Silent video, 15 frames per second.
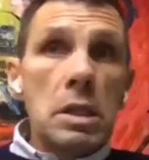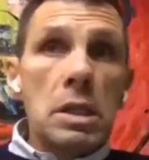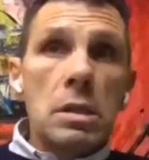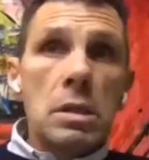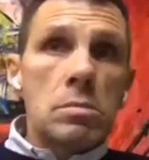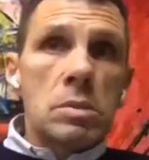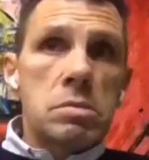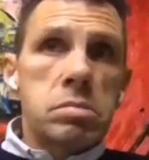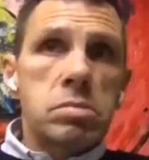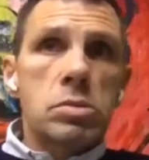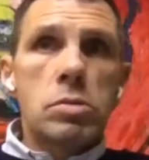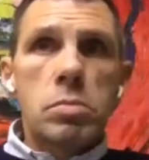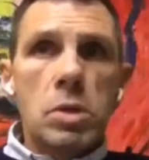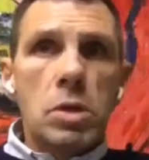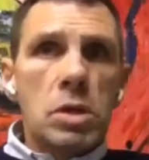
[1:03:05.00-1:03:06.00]
I didn't.
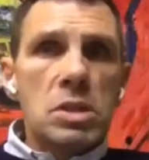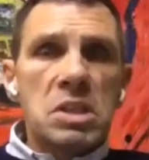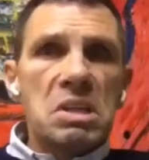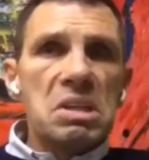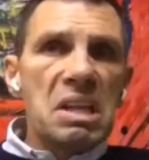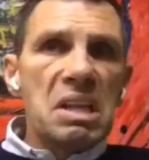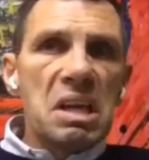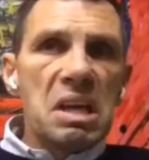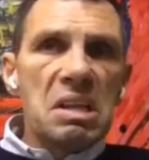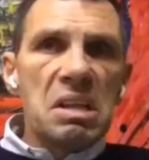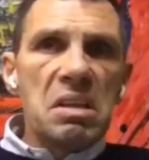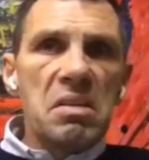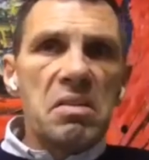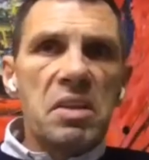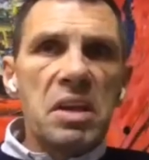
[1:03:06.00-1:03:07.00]
To be honest, I
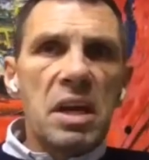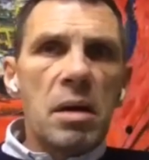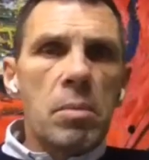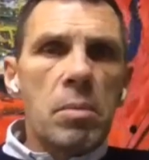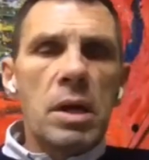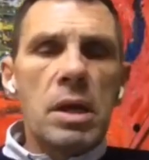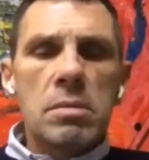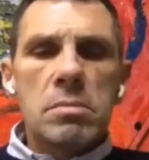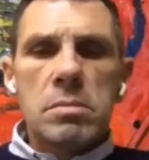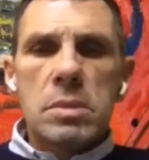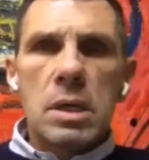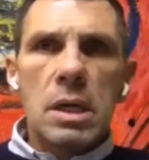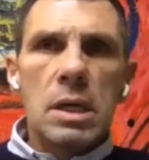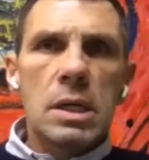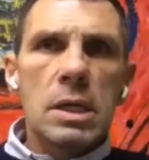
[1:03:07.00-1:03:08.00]
didn't think about it.
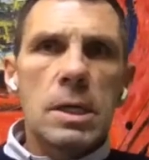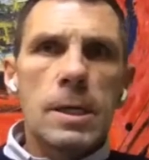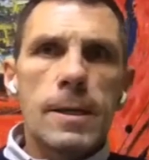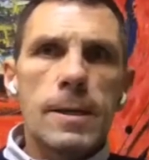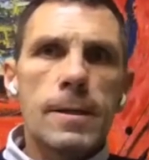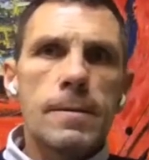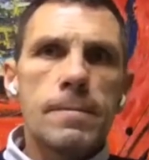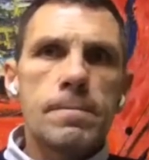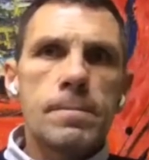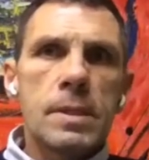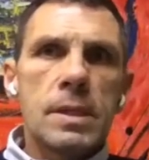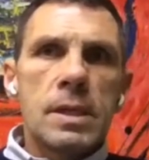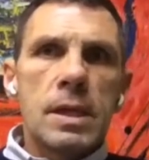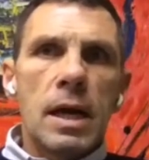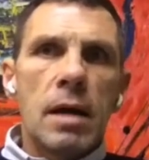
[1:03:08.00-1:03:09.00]

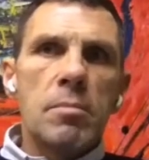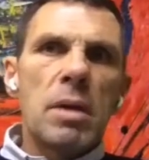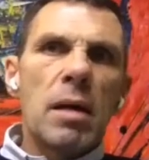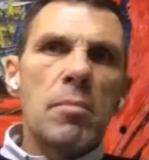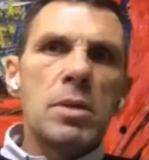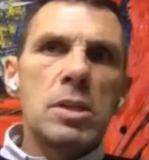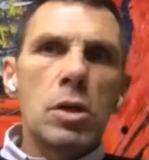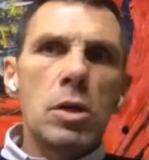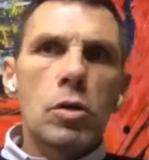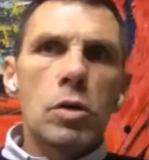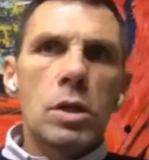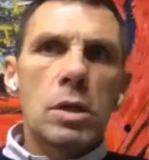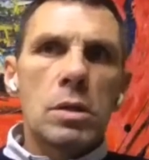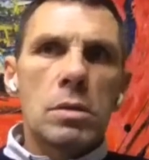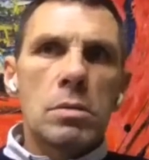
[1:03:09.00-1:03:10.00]
I'm in the
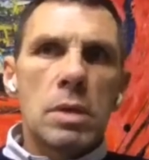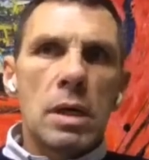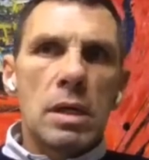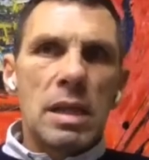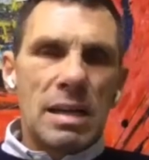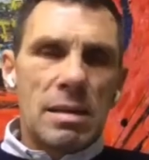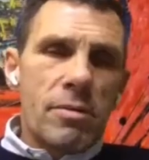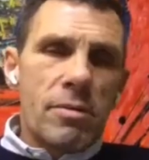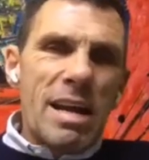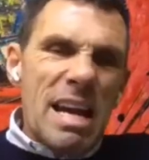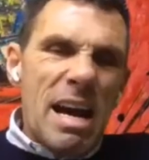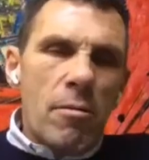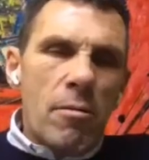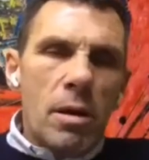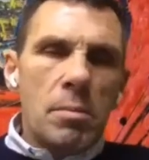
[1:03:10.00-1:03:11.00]
other.
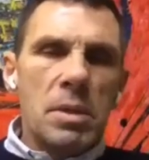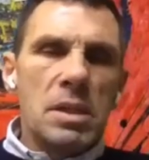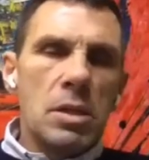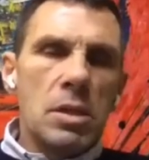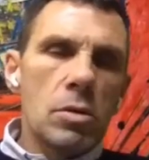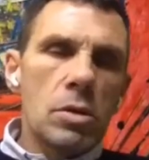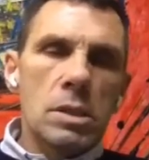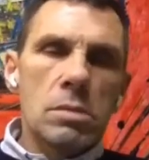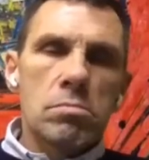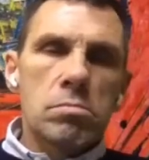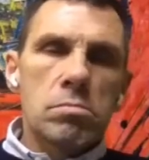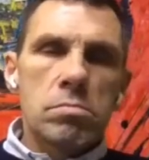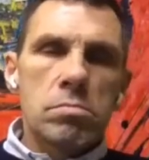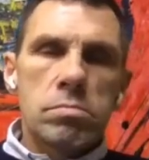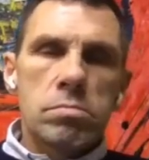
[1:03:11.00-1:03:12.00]
Right now, I'm in the
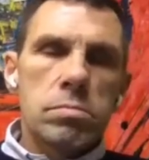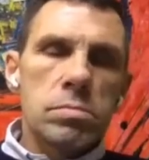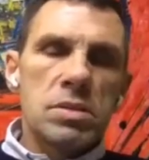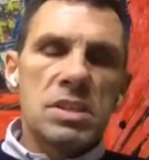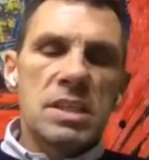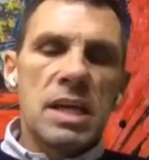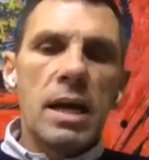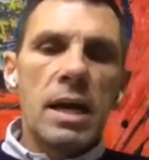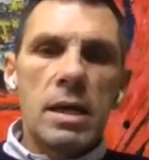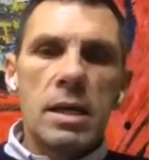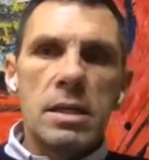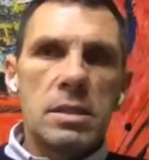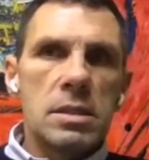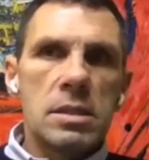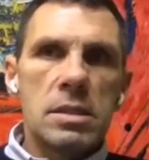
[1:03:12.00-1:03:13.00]
other
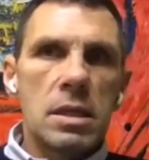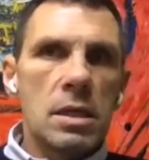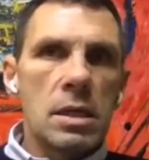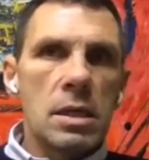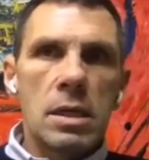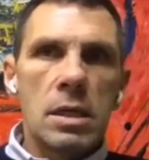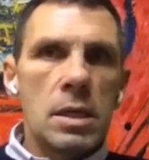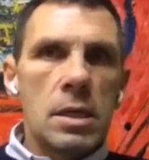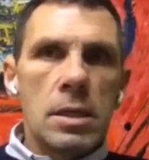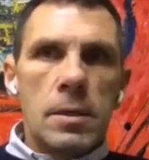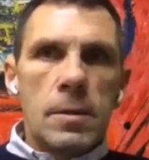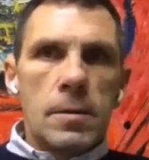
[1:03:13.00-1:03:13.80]
side. Is in the